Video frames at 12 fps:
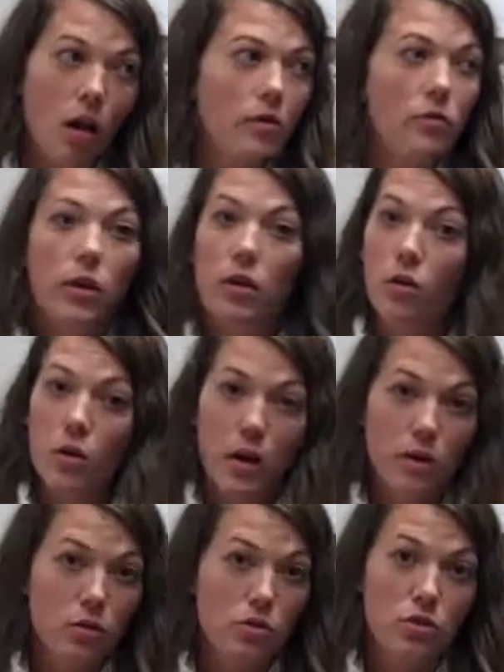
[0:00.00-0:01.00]
of the
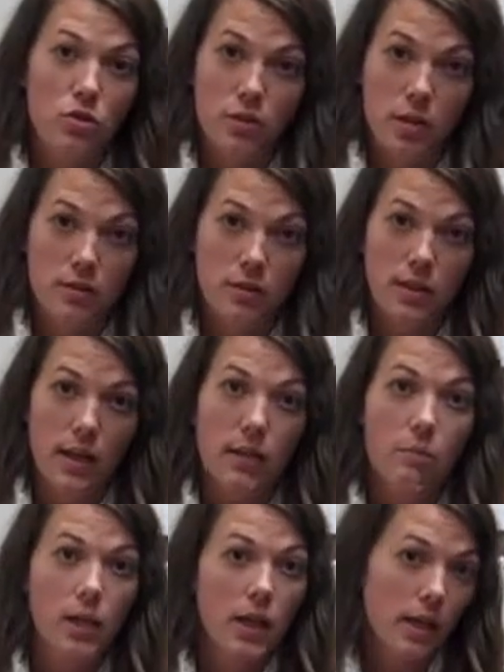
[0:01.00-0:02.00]
090 students at the
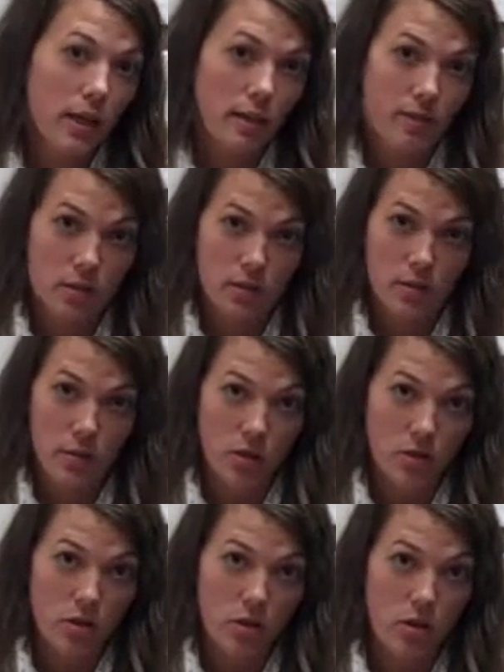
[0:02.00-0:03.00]
beginning of the
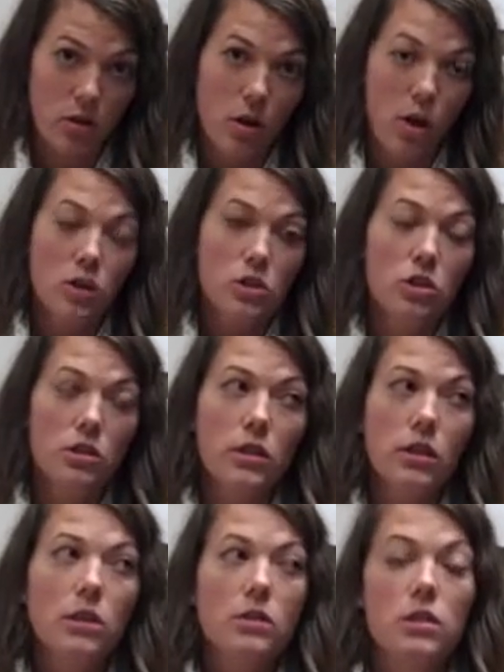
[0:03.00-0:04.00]
semester just to
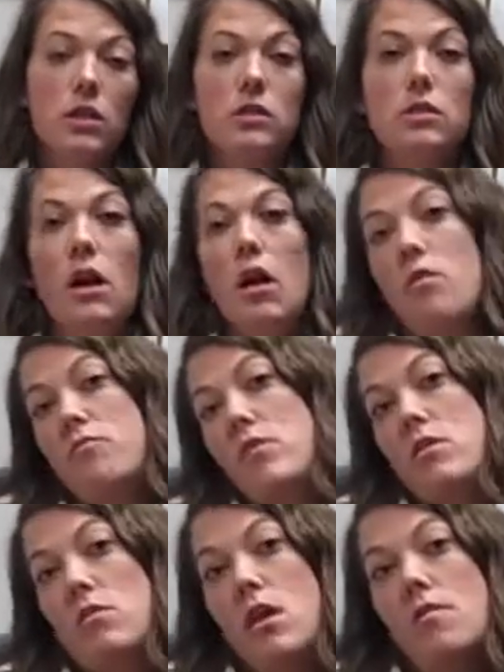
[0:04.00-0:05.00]
get a sense of
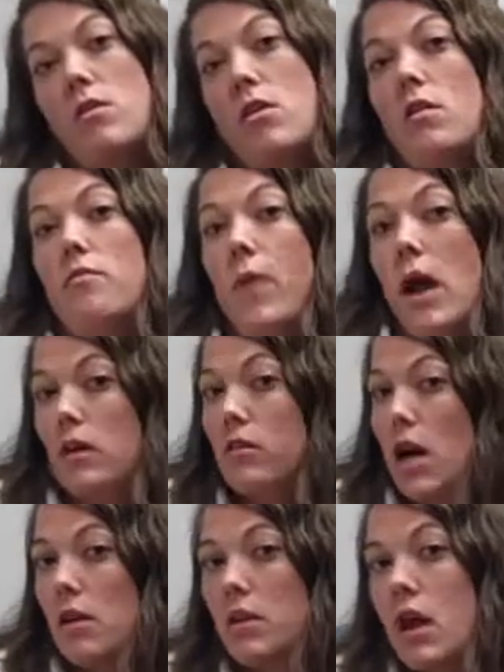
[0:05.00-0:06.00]
their level of
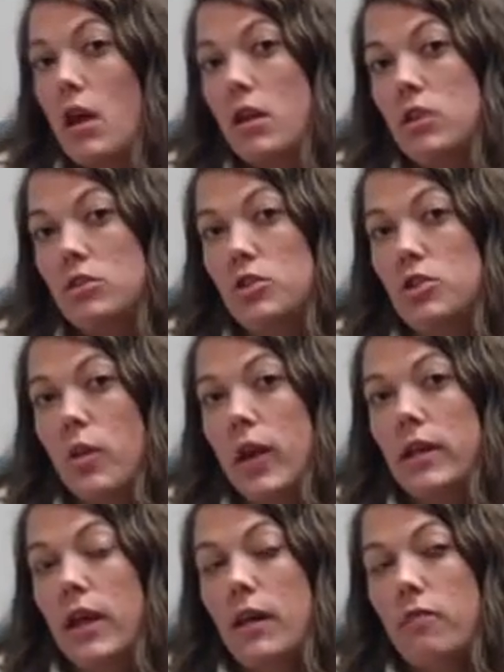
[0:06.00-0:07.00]
background knowledge. So I
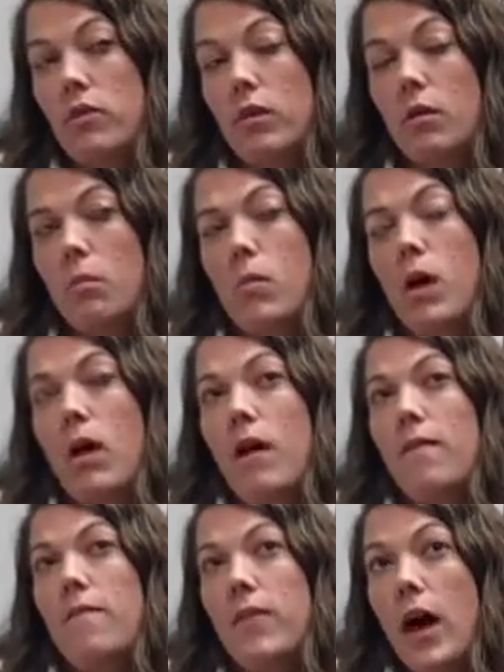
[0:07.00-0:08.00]
gave them
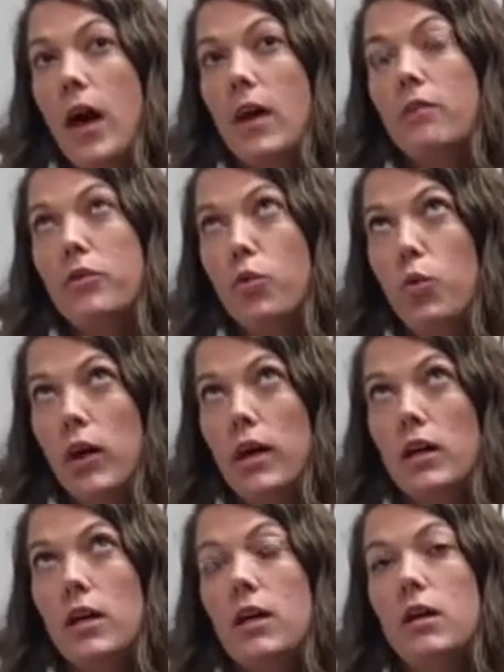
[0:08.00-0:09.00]
5
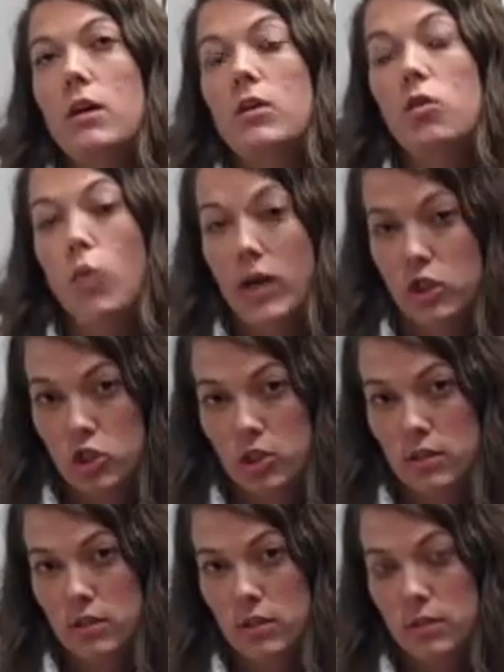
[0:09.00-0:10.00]
quick
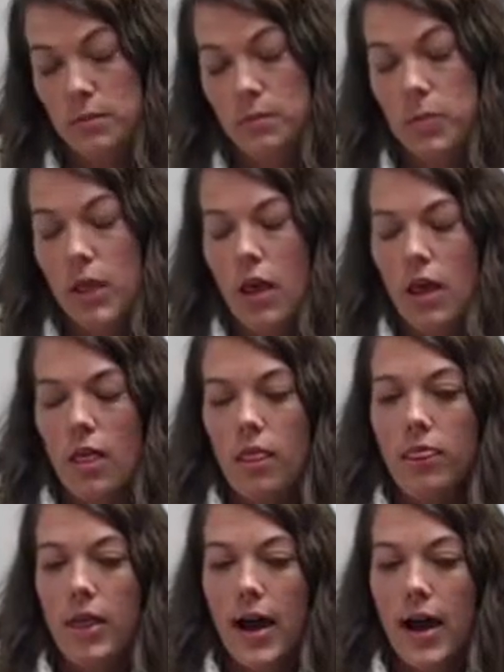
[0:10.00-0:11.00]
questions
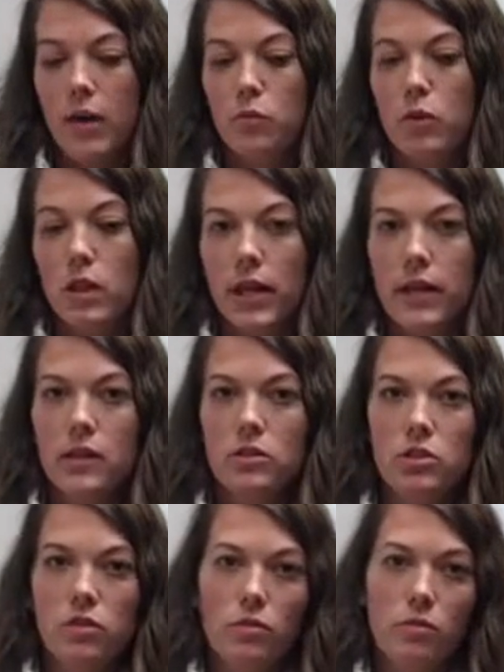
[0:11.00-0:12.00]
that related
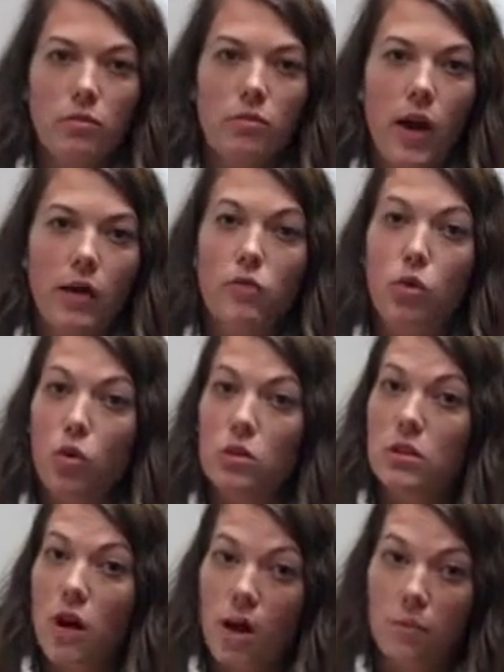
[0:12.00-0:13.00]
to the 5
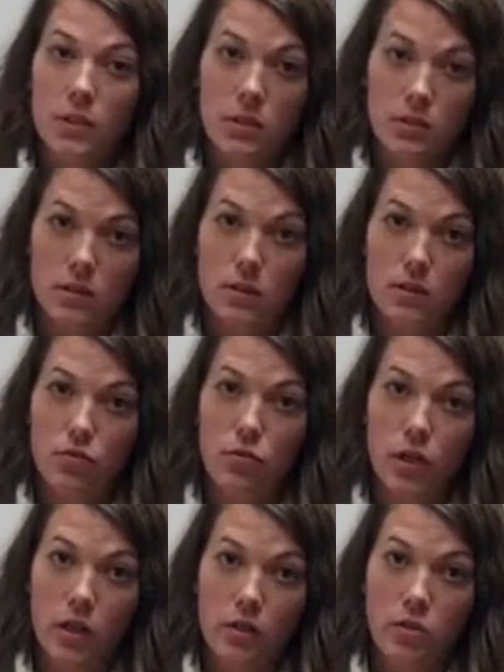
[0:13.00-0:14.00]
course competencies for
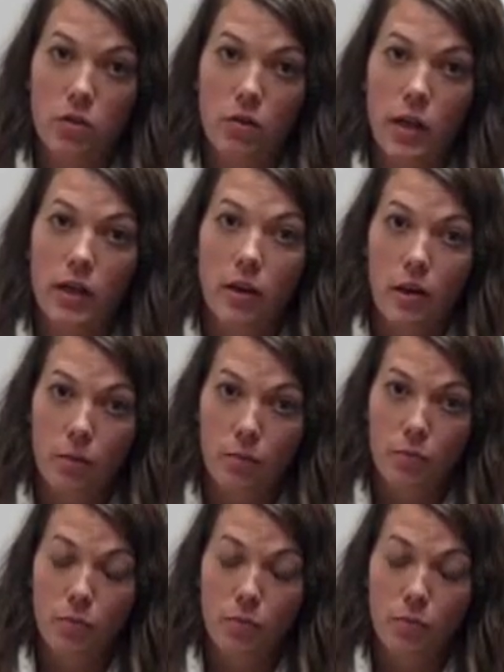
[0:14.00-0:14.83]
English 090.